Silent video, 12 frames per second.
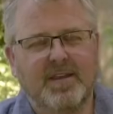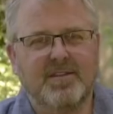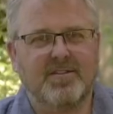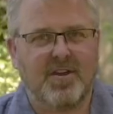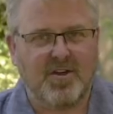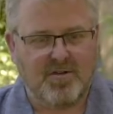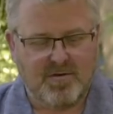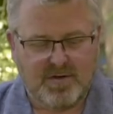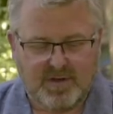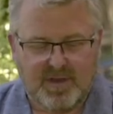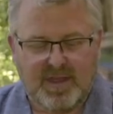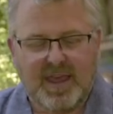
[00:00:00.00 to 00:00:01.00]
so
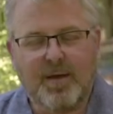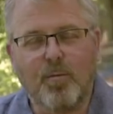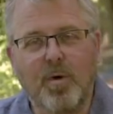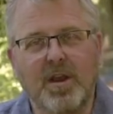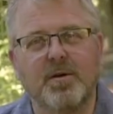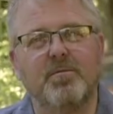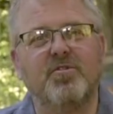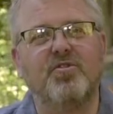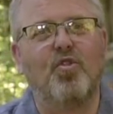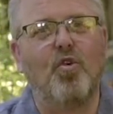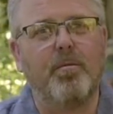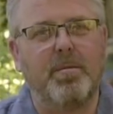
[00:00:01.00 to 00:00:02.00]
it will
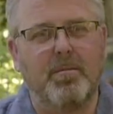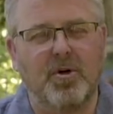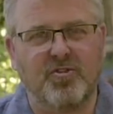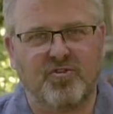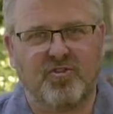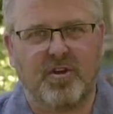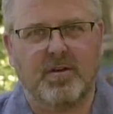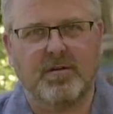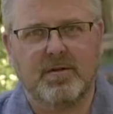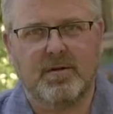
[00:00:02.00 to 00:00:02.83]
absorb moisture.